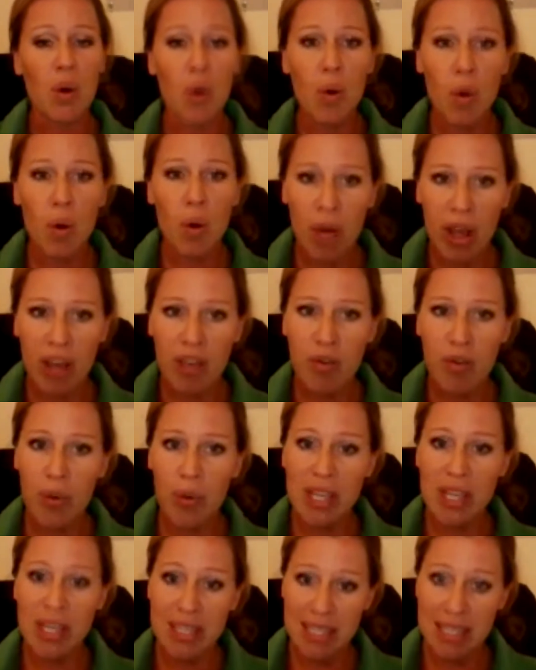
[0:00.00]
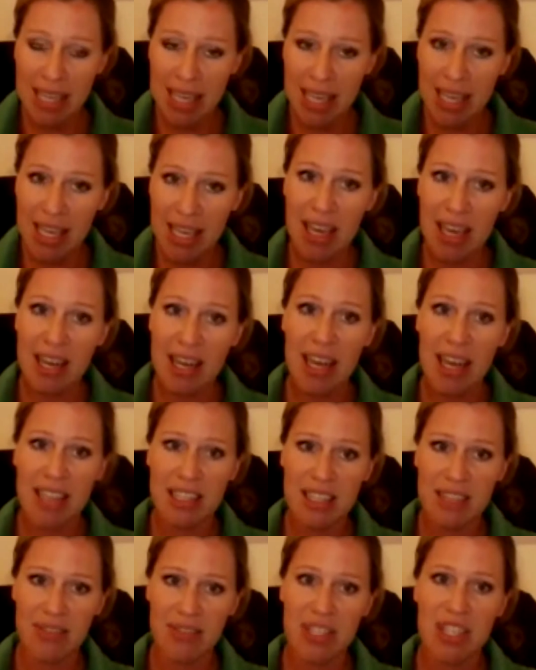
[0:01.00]
Or if we see an
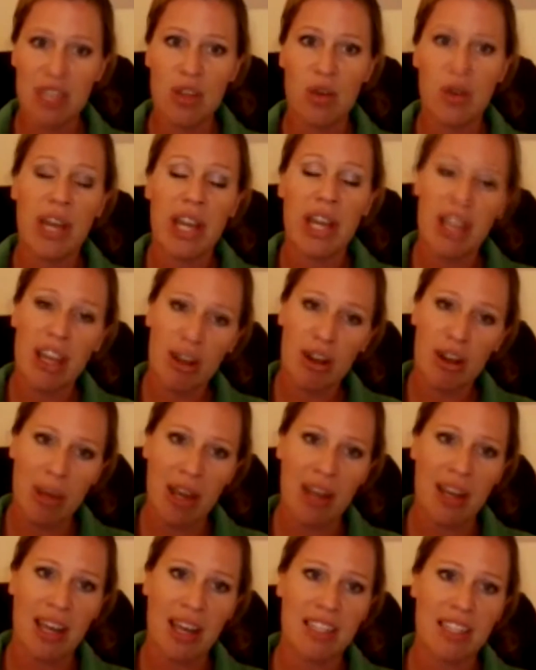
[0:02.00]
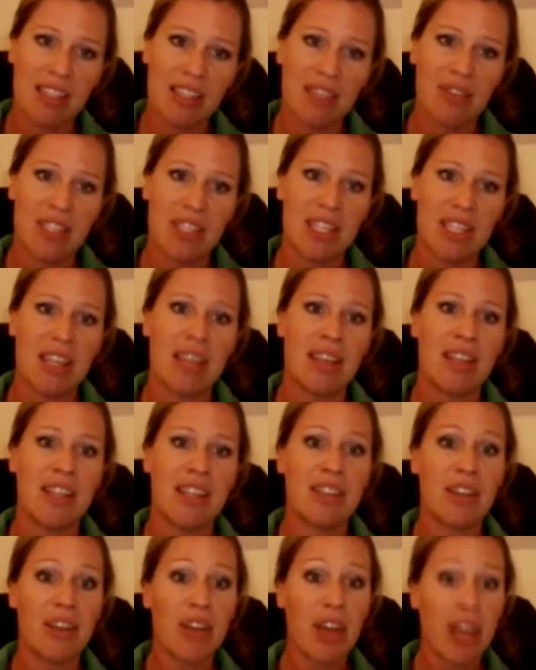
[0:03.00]
activity or hear about an activity
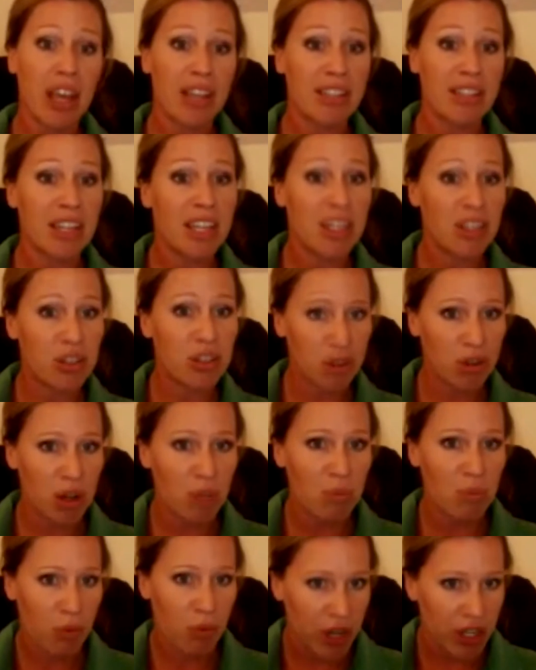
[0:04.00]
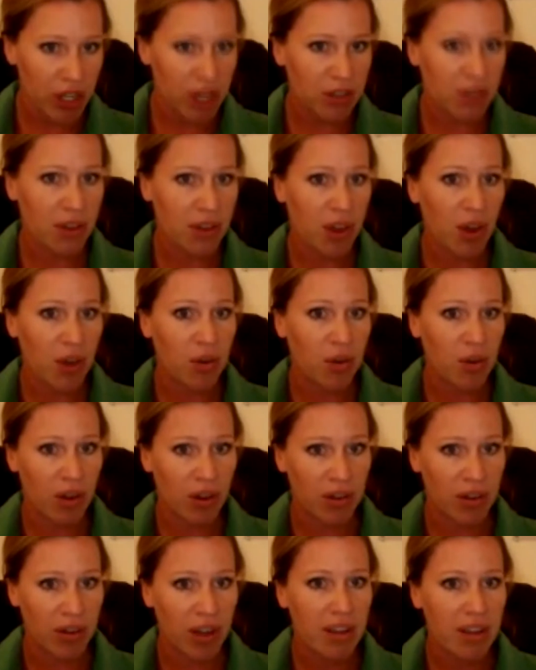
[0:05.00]
that is an extreme breach of the code of
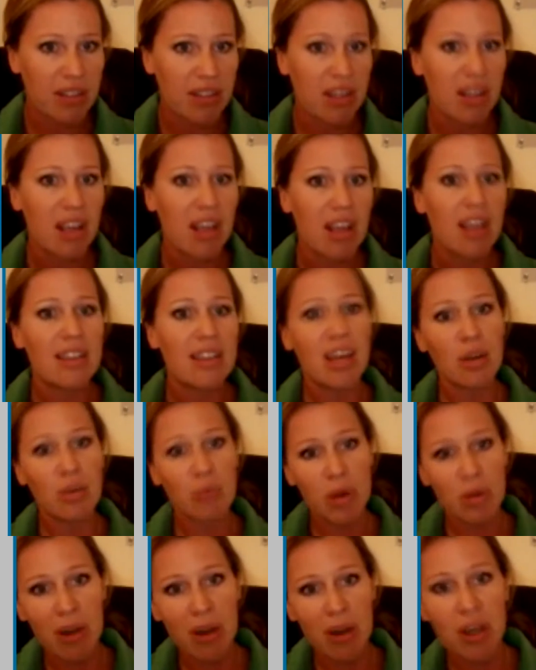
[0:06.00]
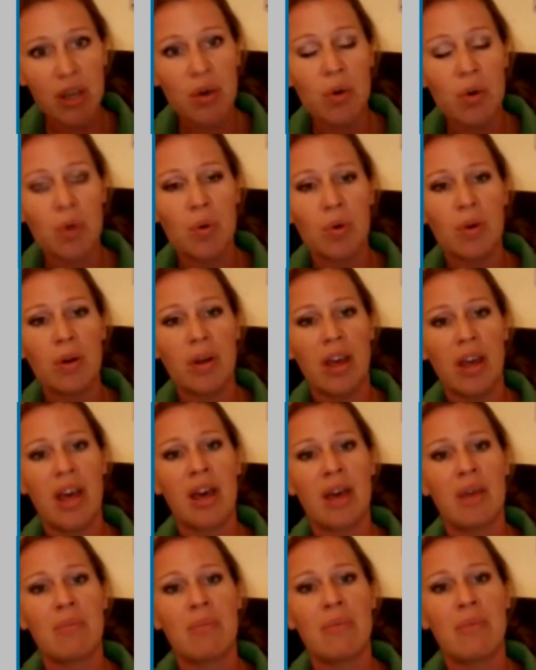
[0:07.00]
conduct, then we might call
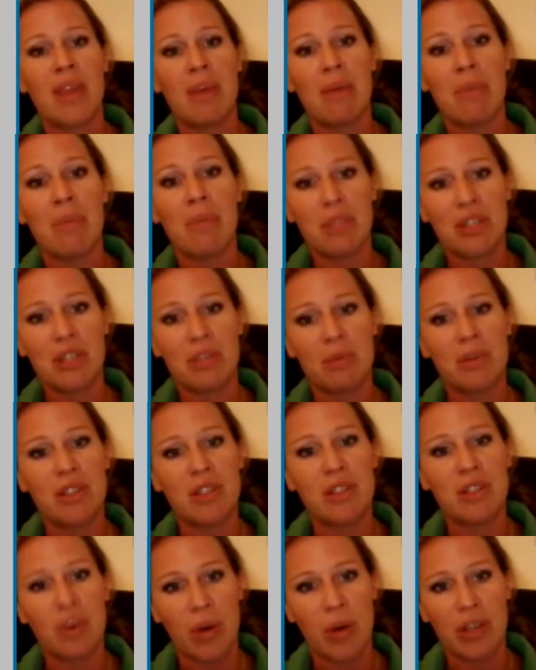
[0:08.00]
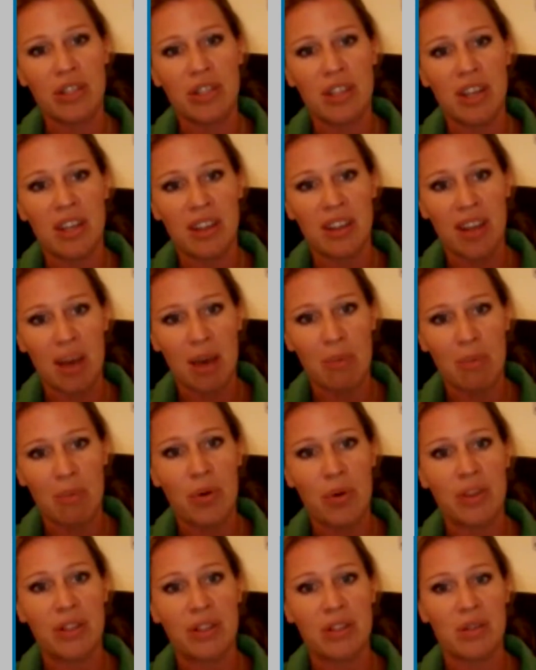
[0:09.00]
their membership into question at that
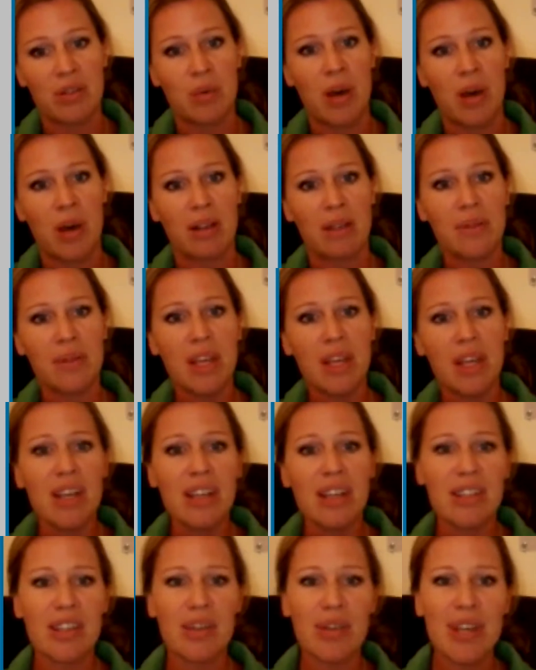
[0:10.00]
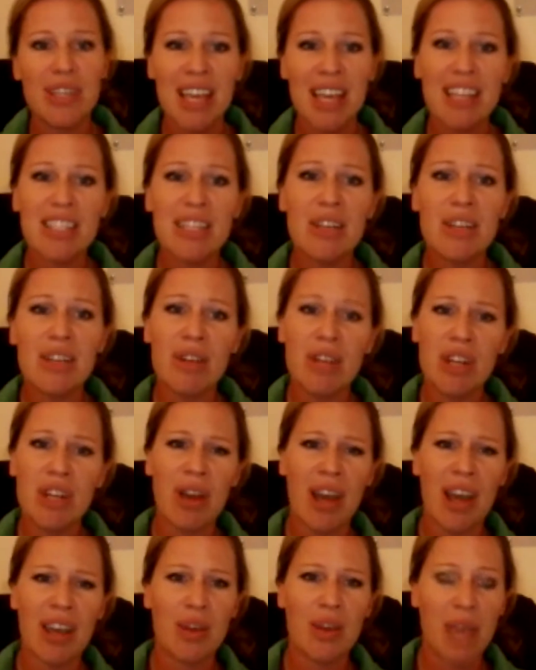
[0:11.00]
point as well. So it's actually
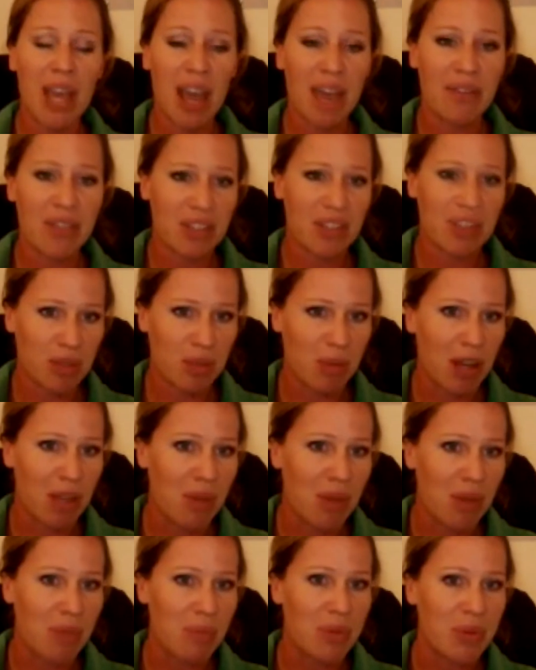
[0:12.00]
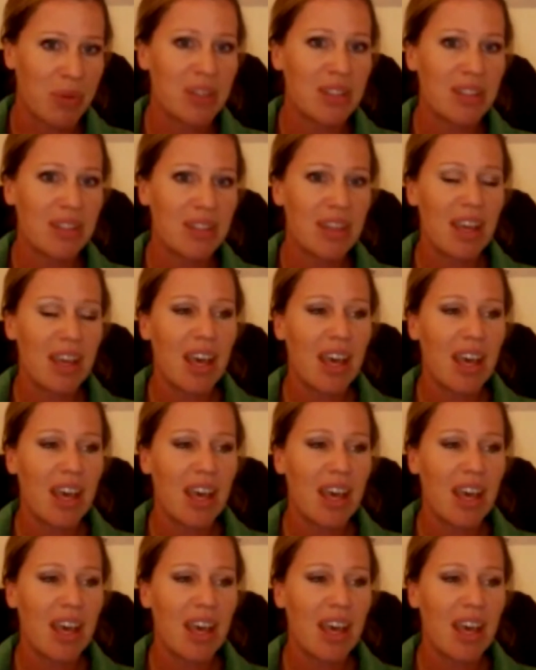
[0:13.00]
really rare that we have to suspend members.